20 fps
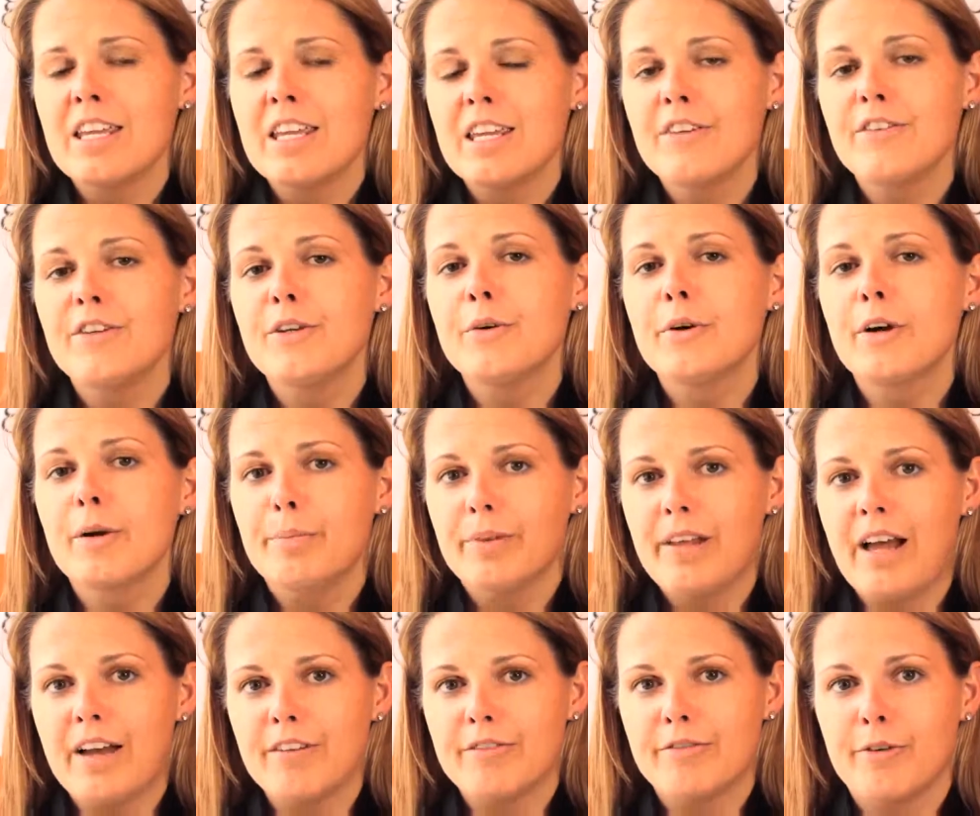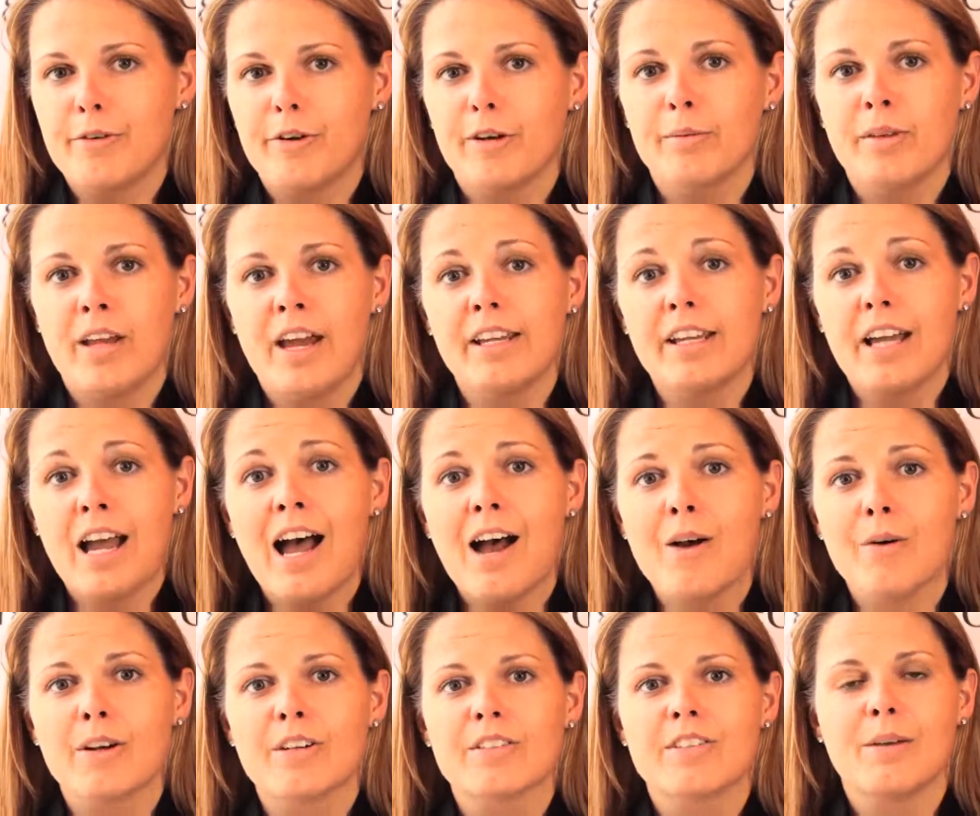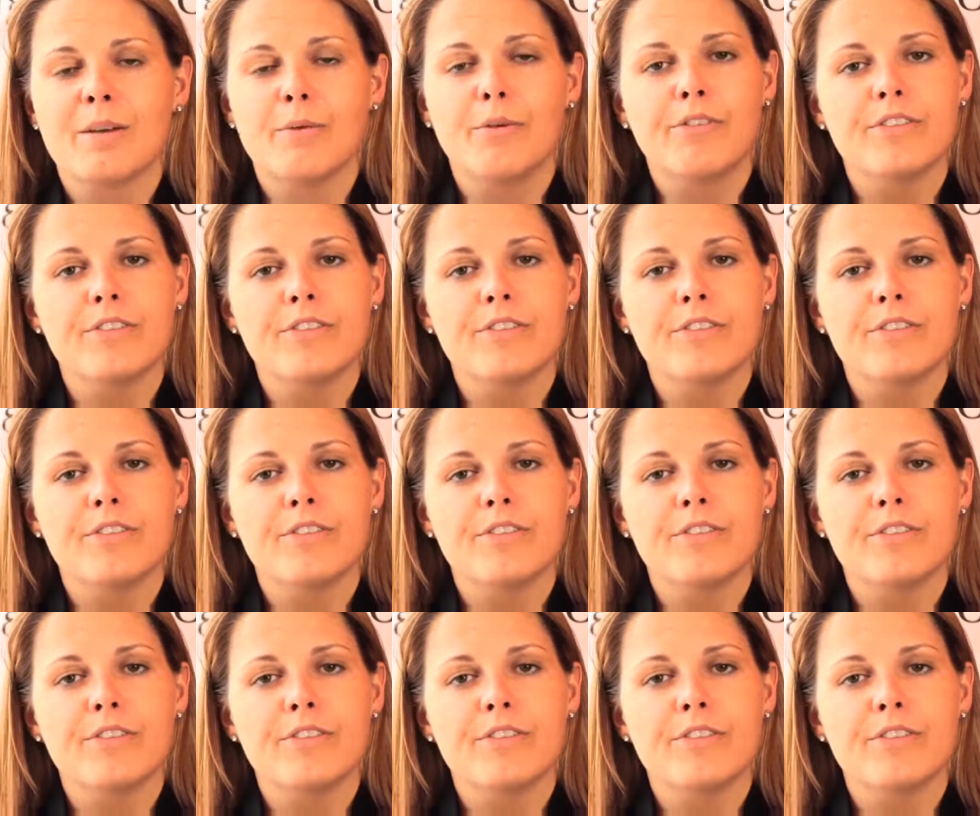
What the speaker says: If you are a platform like ours that